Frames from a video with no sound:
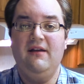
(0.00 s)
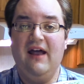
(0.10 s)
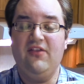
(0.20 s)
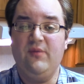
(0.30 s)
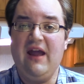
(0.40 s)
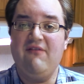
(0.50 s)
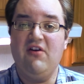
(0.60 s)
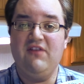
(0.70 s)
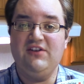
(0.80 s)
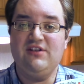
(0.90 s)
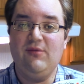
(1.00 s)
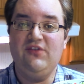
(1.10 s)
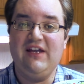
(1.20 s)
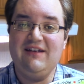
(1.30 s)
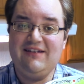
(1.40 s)
Now that we have our
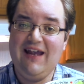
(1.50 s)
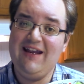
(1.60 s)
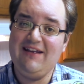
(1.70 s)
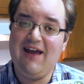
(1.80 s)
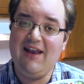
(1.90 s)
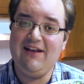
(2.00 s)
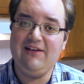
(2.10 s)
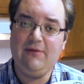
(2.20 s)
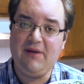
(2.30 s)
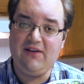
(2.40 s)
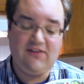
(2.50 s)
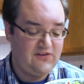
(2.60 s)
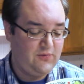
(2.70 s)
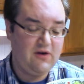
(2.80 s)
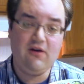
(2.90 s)
vegetables in teeny tiny little
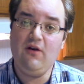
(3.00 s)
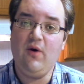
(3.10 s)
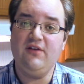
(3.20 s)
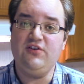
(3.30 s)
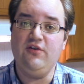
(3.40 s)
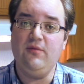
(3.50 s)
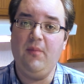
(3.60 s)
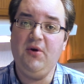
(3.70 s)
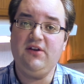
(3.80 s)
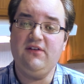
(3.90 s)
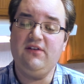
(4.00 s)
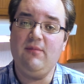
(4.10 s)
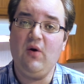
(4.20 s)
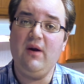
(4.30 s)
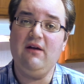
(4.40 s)
pieces, we are going to want to put
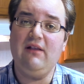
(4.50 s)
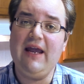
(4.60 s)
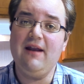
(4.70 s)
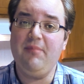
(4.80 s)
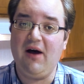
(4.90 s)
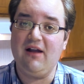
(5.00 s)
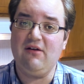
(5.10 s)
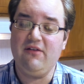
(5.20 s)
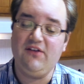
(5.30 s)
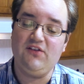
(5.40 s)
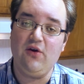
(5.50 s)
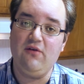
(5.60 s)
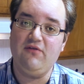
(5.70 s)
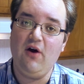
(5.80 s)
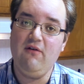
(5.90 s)
some oil in a pot on the
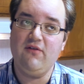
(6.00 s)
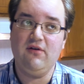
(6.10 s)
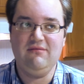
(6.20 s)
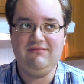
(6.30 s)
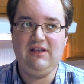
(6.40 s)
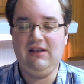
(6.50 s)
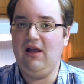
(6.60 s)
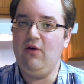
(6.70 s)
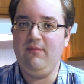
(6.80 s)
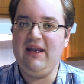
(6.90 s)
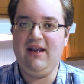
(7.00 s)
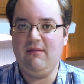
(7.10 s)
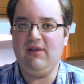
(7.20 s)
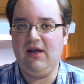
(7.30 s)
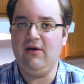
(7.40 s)
stove over low,
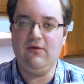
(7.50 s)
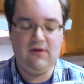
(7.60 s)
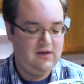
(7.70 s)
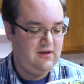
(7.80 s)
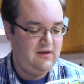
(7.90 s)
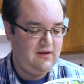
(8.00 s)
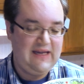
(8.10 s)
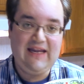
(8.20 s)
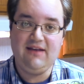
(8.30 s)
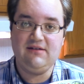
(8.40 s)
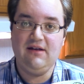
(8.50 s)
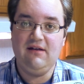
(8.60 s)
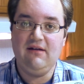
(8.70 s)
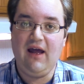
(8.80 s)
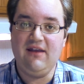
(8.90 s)
medium, low heat
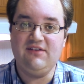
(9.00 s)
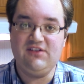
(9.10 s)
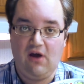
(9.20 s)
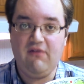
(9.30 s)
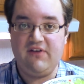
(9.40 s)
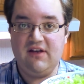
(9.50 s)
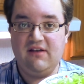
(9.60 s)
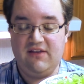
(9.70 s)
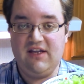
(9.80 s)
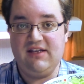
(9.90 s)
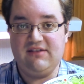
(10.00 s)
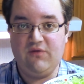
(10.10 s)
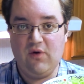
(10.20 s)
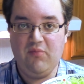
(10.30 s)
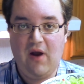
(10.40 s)
and soften these
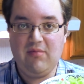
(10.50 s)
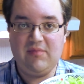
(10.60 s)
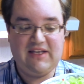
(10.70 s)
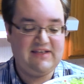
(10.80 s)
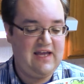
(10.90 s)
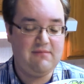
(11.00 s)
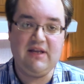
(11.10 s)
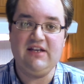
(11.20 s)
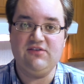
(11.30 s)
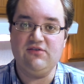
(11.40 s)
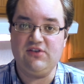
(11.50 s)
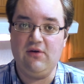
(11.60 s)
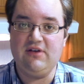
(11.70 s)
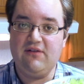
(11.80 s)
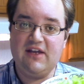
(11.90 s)
for probably 10 minutes or
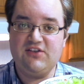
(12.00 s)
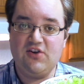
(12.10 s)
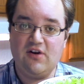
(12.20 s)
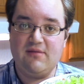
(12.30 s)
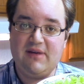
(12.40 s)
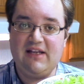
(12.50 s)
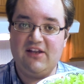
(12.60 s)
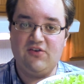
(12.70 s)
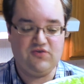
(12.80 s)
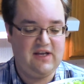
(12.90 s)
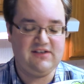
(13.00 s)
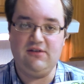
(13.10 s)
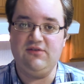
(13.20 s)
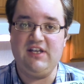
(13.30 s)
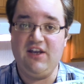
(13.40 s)
so till they start to be a little
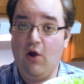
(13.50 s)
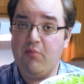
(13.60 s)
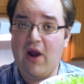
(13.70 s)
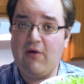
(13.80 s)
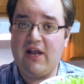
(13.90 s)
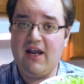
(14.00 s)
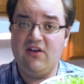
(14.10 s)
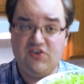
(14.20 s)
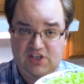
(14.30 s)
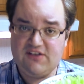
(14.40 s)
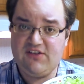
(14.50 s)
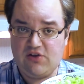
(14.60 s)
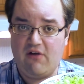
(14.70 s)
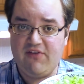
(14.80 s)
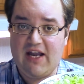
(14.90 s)
translucent. No browning, just
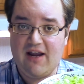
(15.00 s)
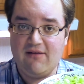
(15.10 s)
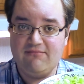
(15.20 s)
softening.